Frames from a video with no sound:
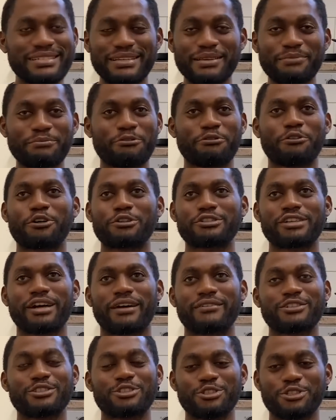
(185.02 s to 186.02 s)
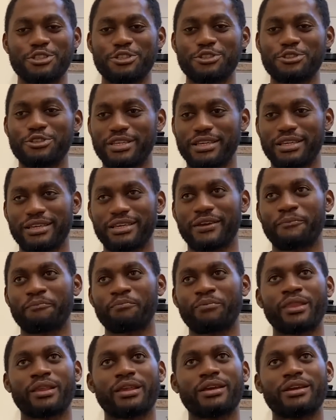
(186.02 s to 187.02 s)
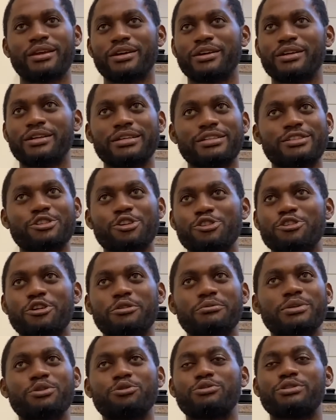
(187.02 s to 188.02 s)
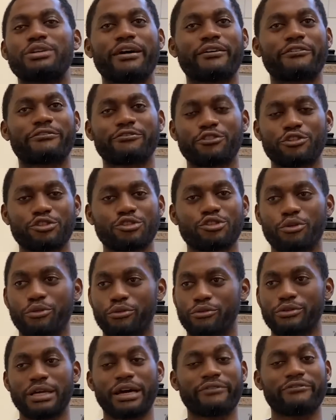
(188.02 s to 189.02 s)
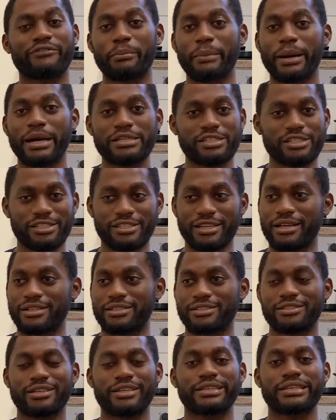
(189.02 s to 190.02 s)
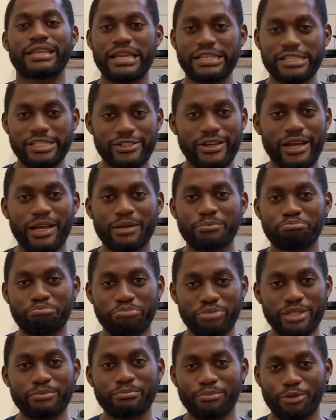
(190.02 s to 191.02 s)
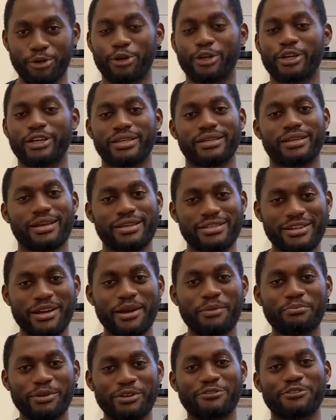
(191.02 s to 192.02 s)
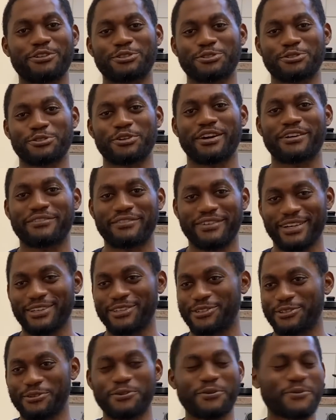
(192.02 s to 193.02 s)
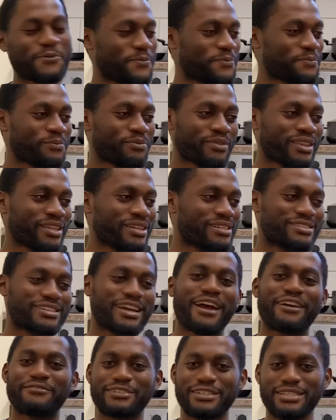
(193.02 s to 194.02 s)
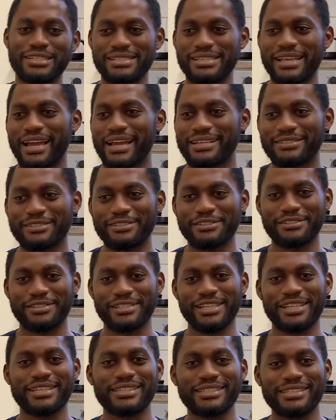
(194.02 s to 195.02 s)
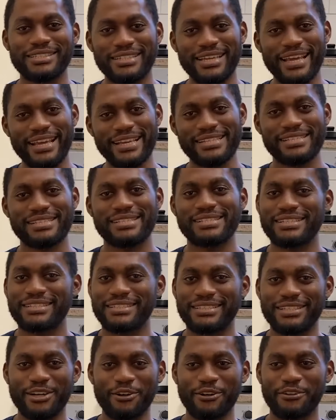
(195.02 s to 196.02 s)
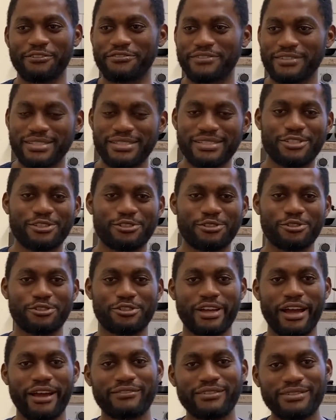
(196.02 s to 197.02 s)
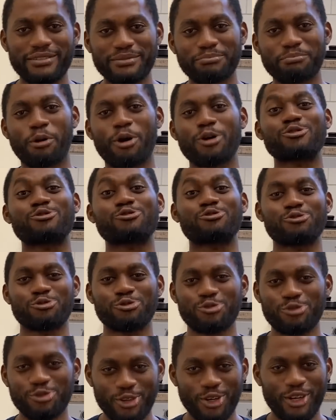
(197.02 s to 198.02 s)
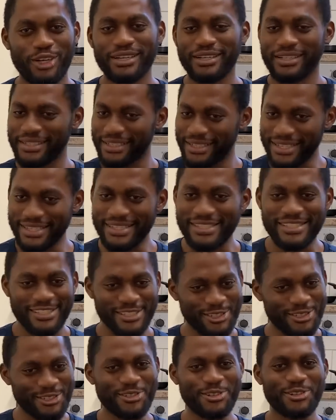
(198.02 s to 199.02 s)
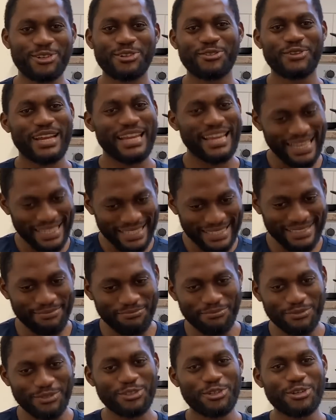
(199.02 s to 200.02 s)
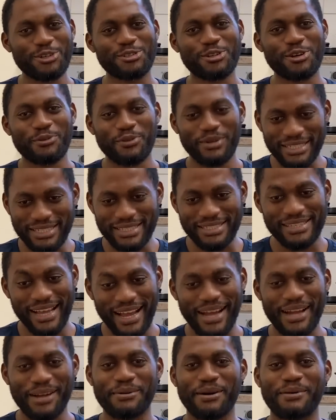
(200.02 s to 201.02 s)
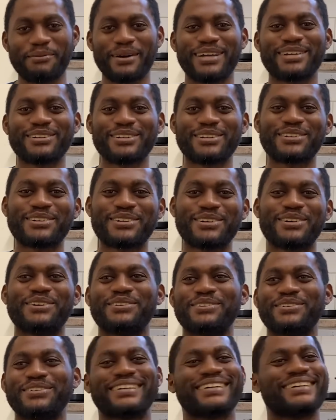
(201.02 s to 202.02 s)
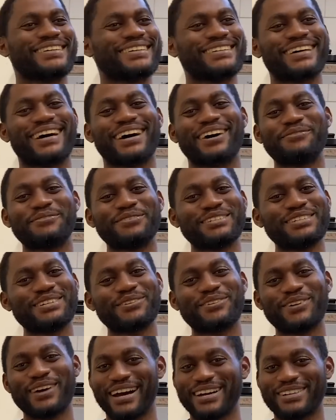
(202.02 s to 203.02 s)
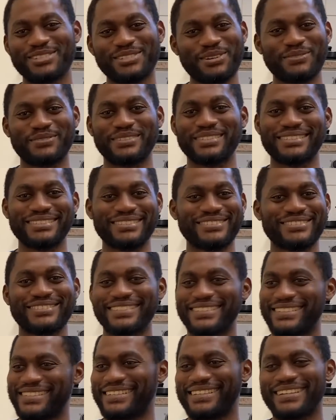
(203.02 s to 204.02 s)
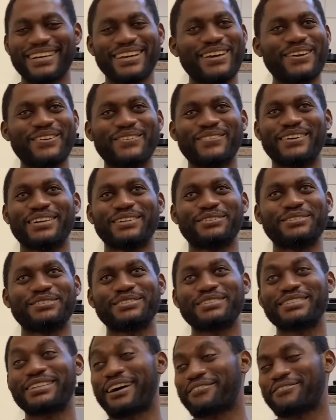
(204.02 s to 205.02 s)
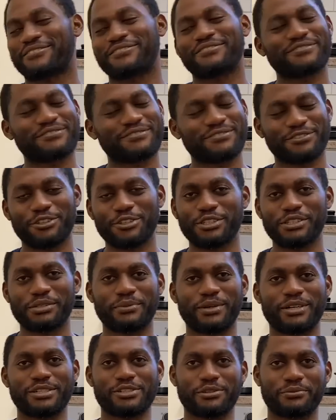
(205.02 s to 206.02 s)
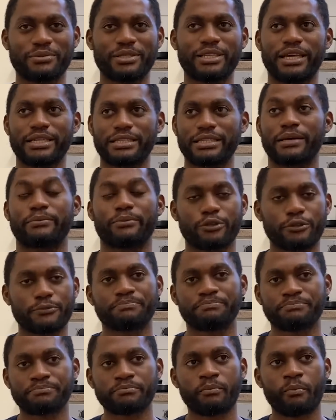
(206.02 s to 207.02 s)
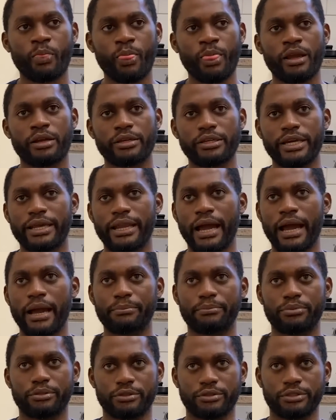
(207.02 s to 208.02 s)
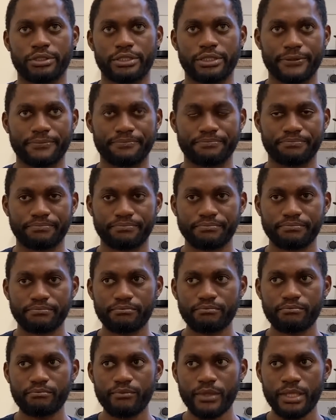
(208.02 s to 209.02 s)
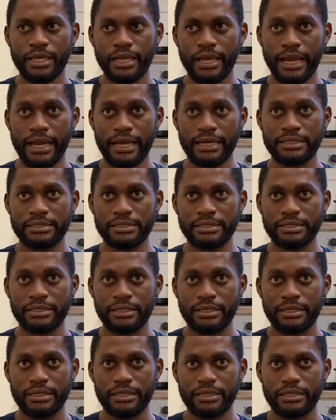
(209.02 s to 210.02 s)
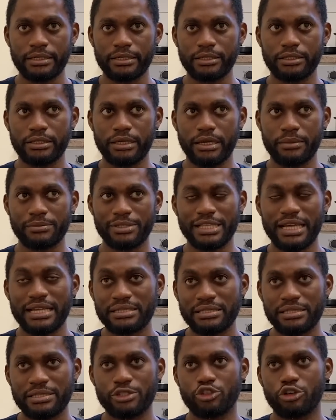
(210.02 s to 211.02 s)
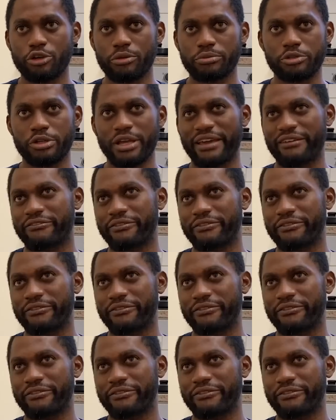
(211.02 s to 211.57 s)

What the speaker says: Before traveling to the UK, it's not something we would have thought or would have imagined that a Nigerian big boy, a Nigerian big photographer, driving inside, chilling in AC in the office, driving Mozu AC, when I go somewhere, they say, Baba don't come. That we didn't warehouse job in the UK. And we wouldn't have thought about something like that, but yeah, it happened. And starting the job, I